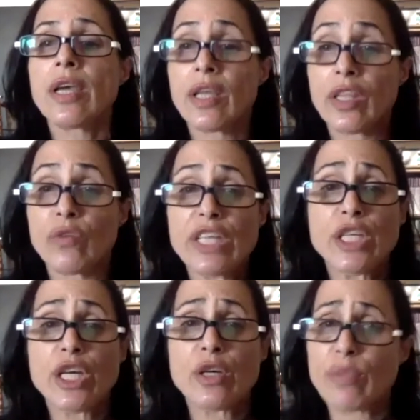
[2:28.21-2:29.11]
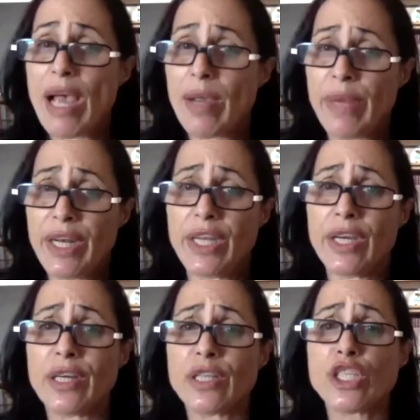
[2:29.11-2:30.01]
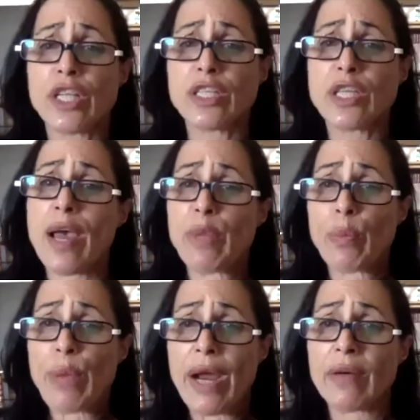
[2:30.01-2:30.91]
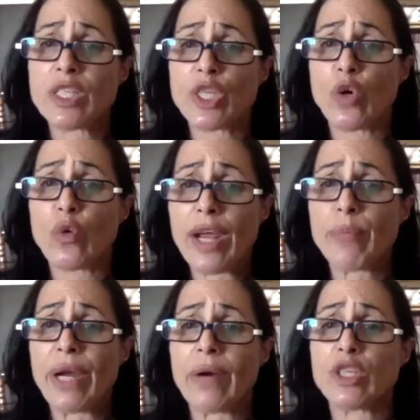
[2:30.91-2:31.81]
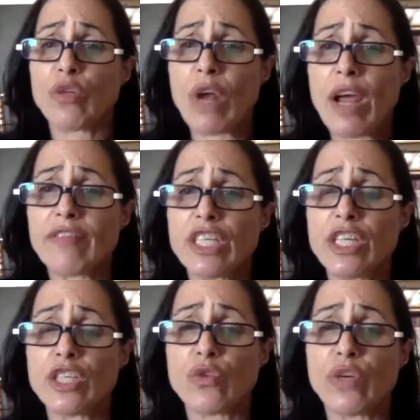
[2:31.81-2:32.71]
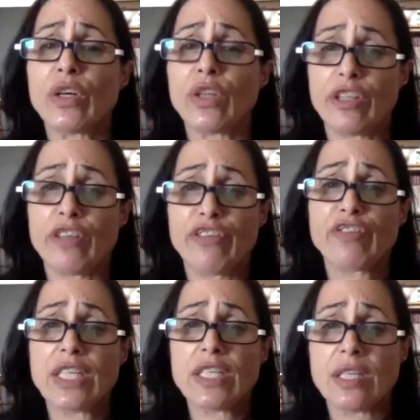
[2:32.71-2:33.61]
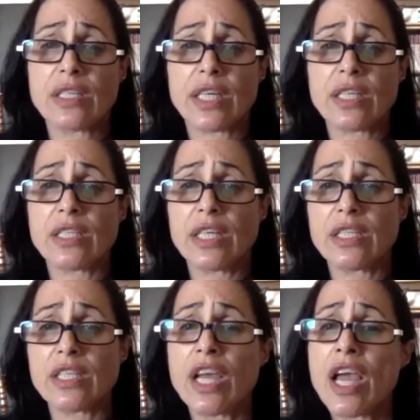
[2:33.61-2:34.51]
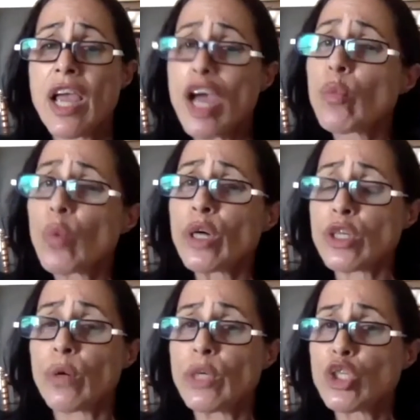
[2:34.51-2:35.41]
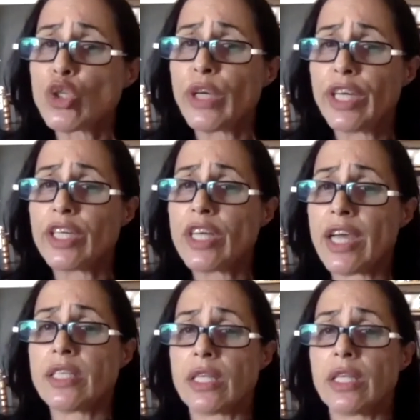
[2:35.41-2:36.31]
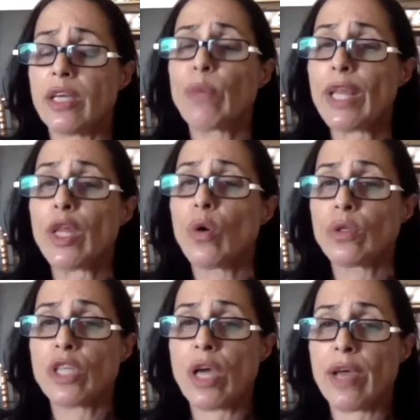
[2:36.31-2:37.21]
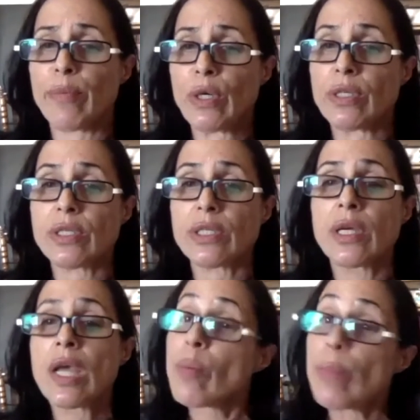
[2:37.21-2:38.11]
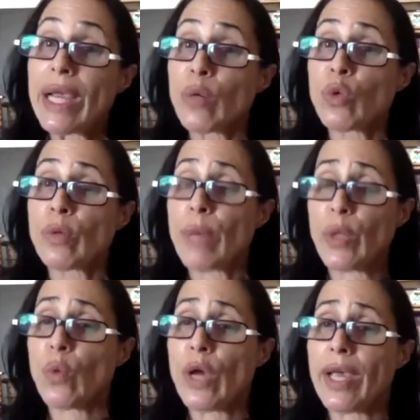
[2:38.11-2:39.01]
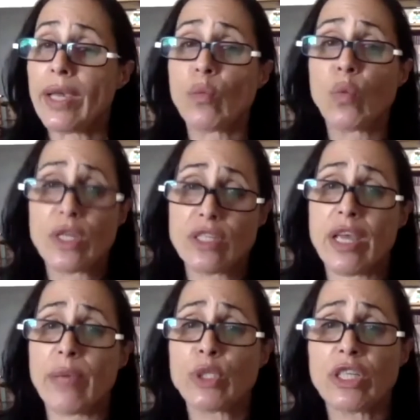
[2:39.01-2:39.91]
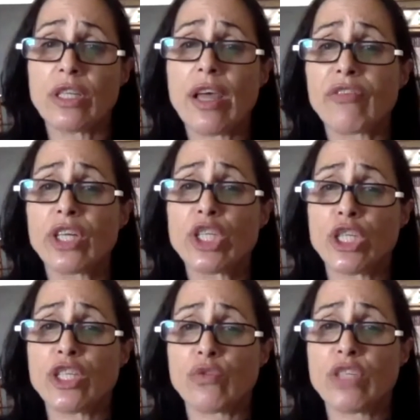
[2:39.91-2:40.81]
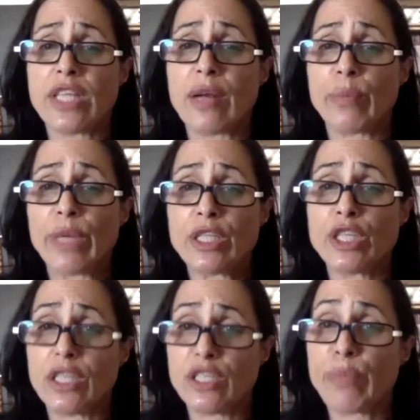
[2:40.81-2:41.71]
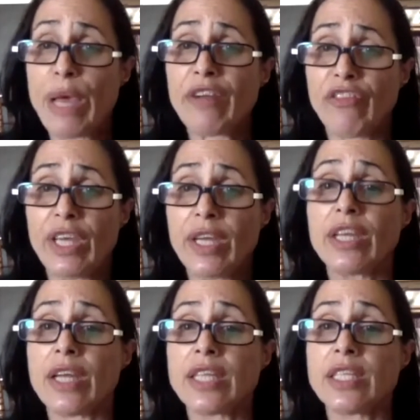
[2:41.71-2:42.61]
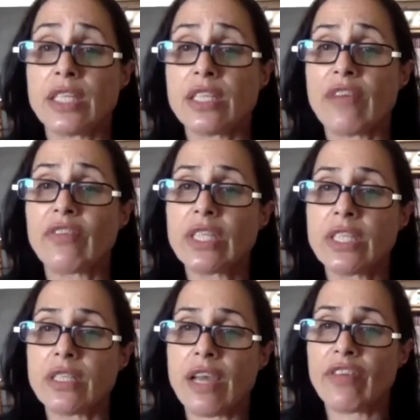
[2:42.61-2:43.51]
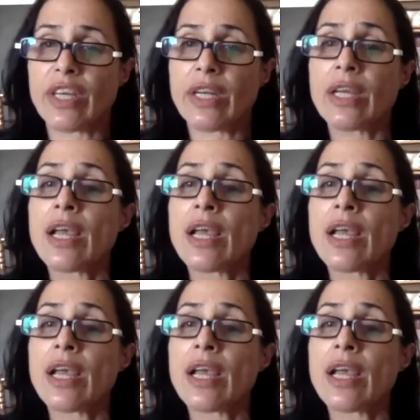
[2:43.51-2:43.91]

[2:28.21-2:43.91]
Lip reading: The reason goes back many years to the time their parents and grandparents arrived in Israel in the 50s and 60s and weren't always treated nicely by the old-timers. Begin, by the way, was able to leverage this resentment to his benefit in 1977,